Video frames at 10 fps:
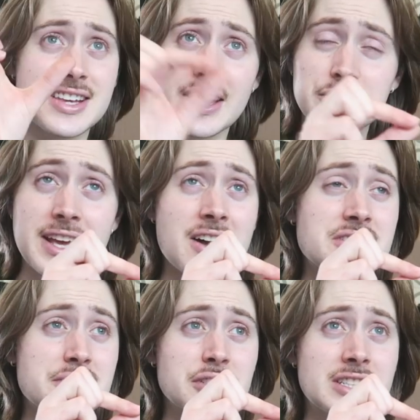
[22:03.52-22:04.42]
scaled
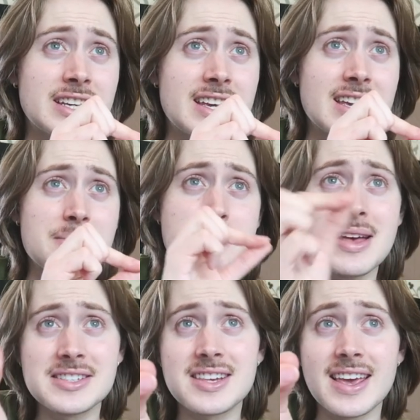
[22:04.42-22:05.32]
down differently,
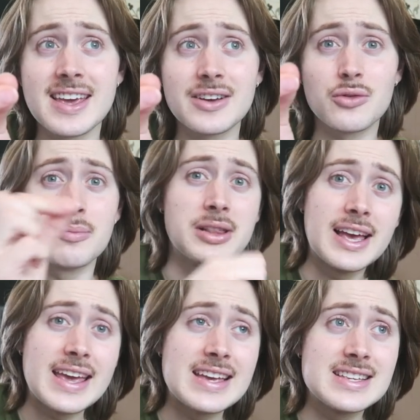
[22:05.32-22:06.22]
missing,
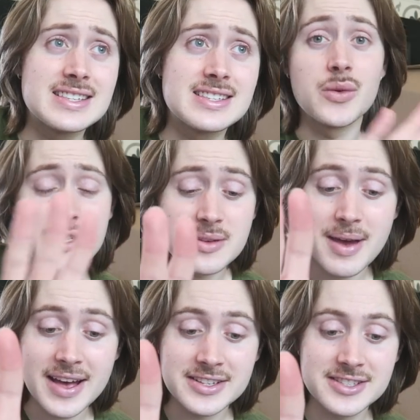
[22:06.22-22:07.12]
replaced. It was a
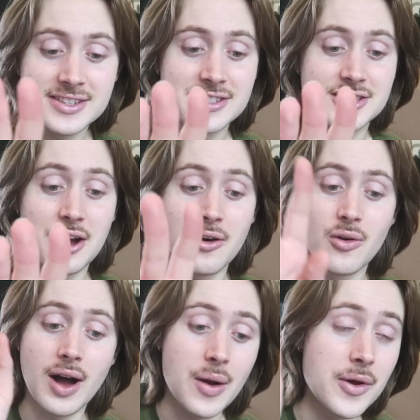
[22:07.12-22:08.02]
mess.
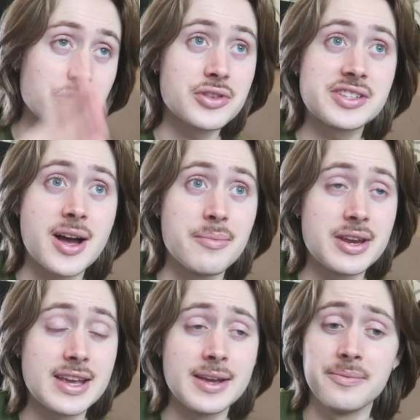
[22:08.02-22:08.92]
So I went through this
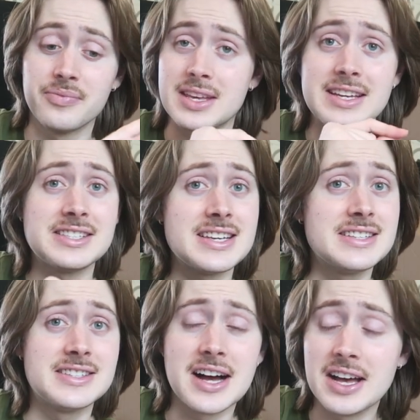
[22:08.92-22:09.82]
company,
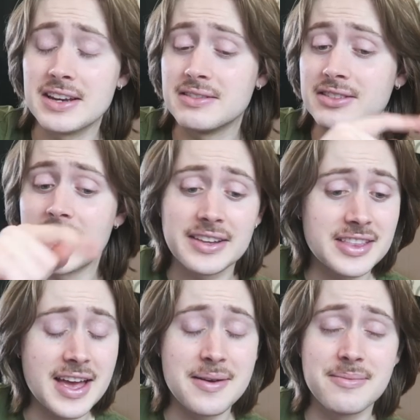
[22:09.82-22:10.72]
easy, done, got
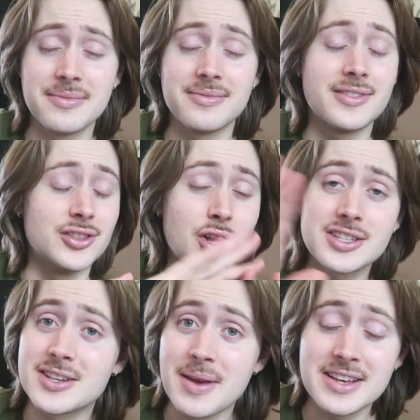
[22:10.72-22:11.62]
them.
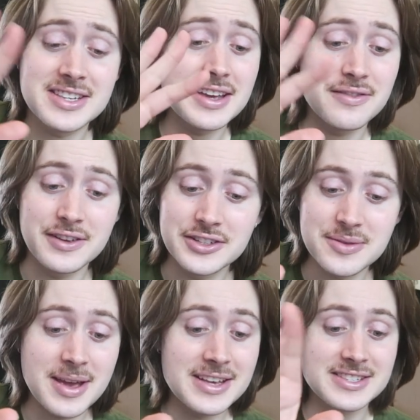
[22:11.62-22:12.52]
Looks amazing,
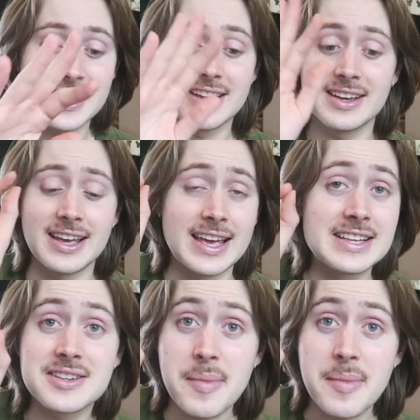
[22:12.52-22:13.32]
feels amazing, is